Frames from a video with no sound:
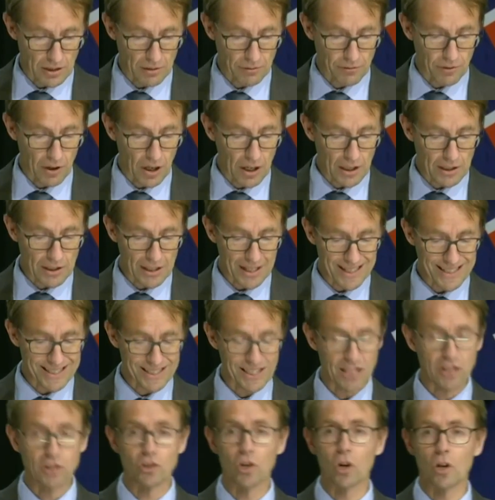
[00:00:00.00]
now defined
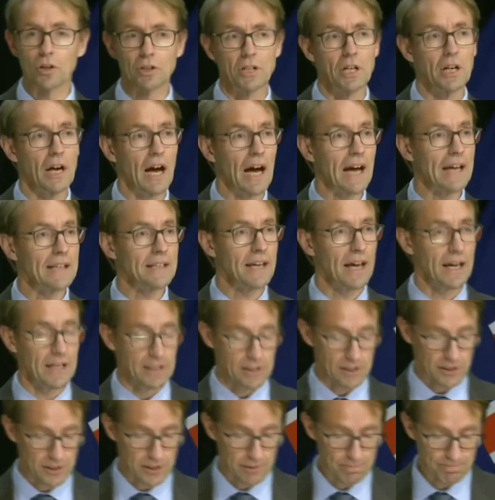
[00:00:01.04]
as not a
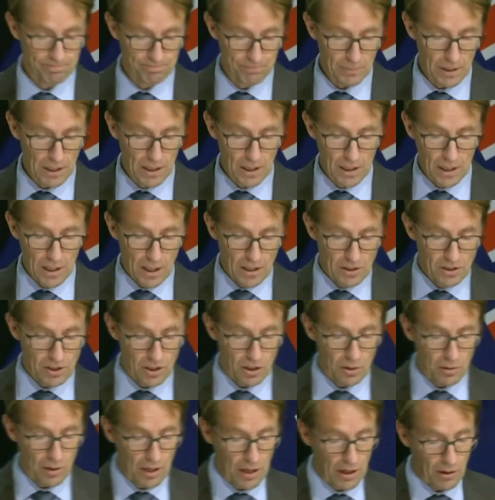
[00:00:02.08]
case.
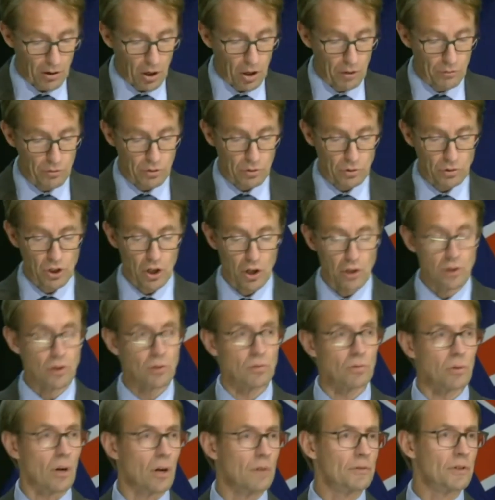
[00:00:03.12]
So our overall
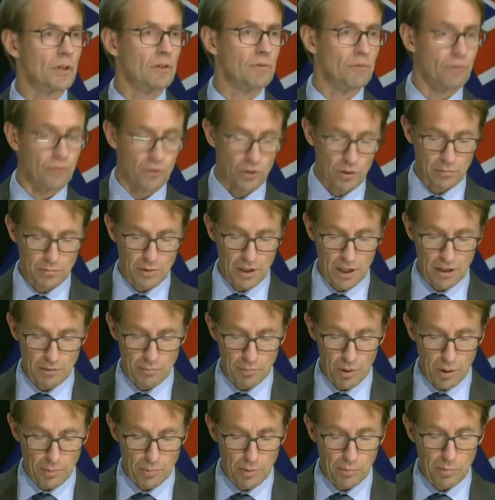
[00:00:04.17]
total of confirmed
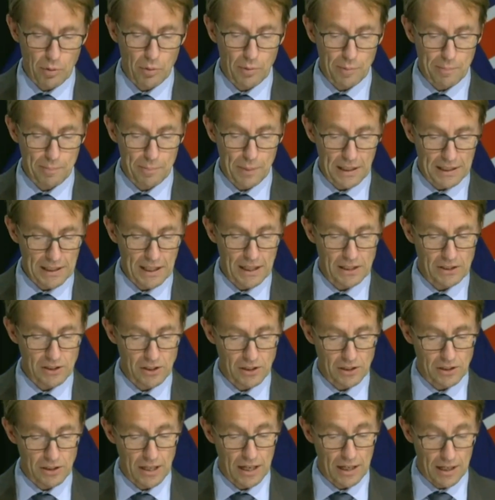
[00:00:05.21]
and probable
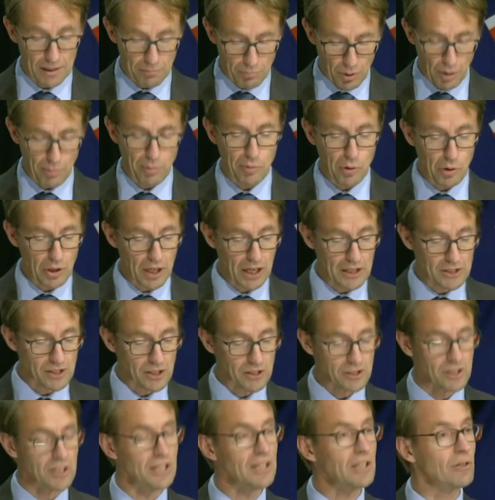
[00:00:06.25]

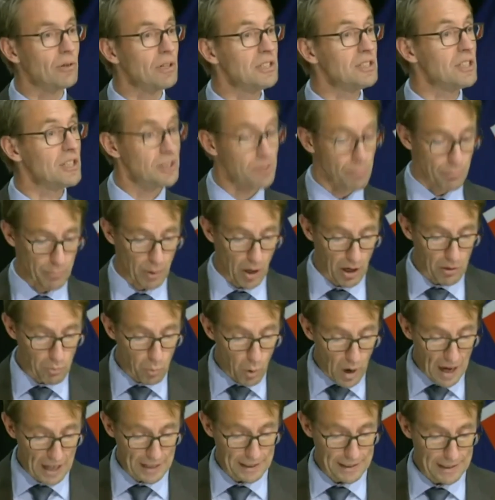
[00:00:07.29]
cases decreases by
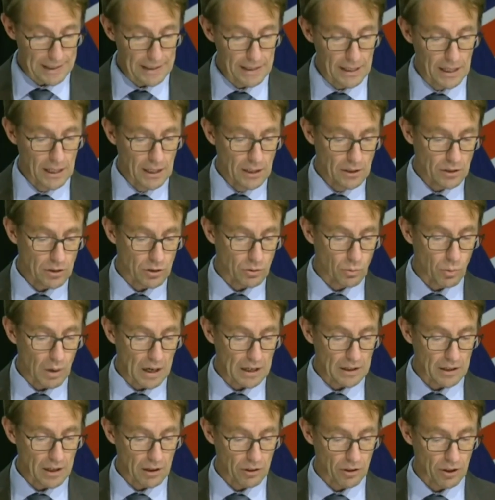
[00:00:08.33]
one to
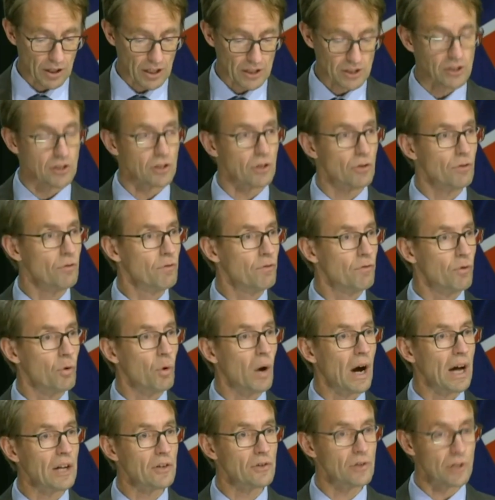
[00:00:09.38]

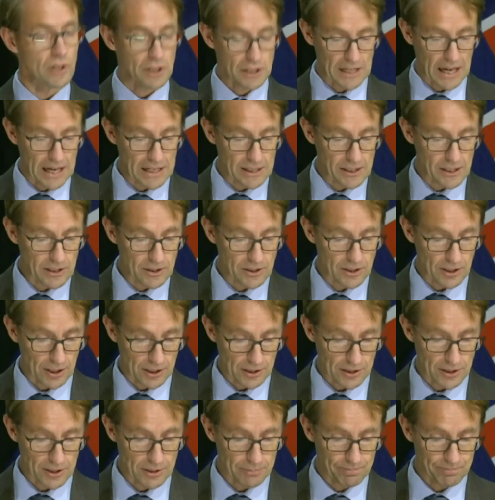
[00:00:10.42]

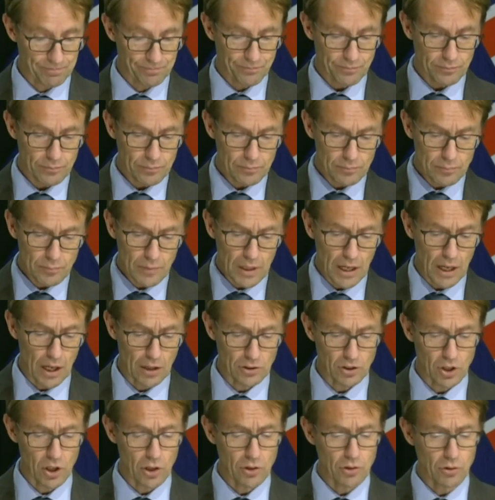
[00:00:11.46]
1,486.
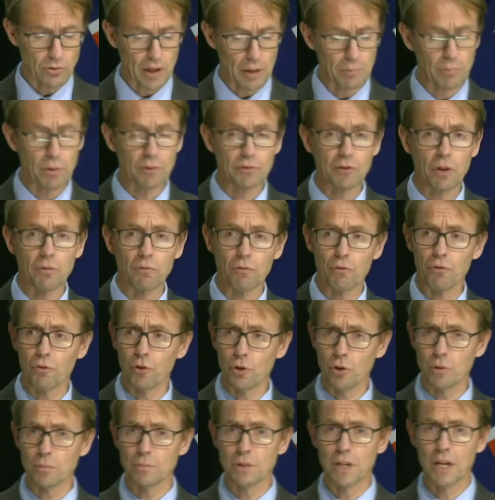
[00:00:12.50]
Our total number of
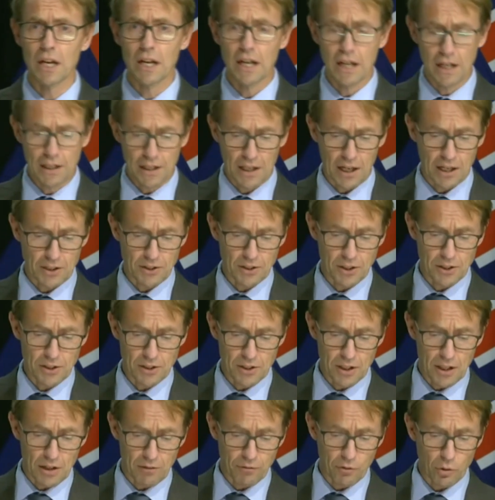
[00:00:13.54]
confirmed
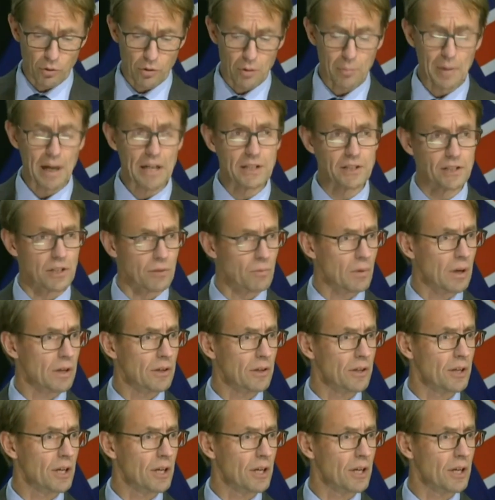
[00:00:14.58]
cases therefore remains at